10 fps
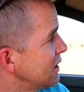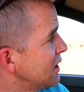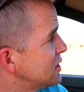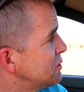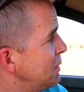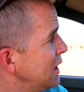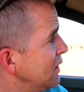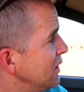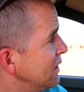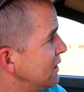large
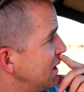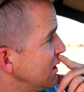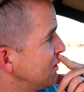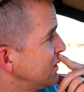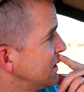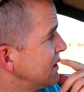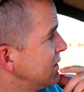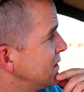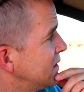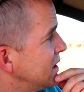male elephant
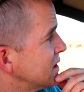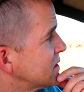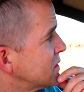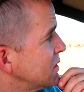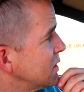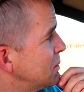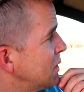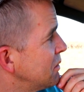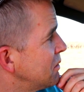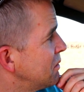that's only
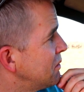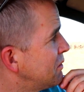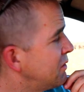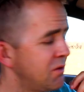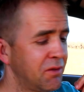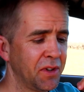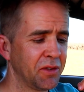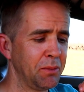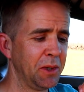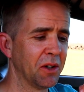about
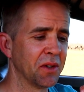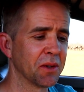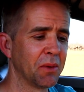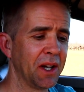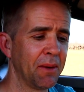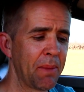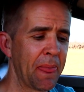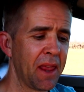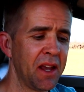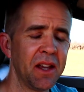50 meters away.
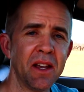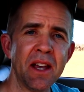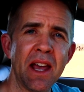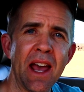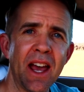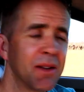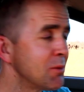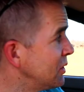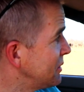I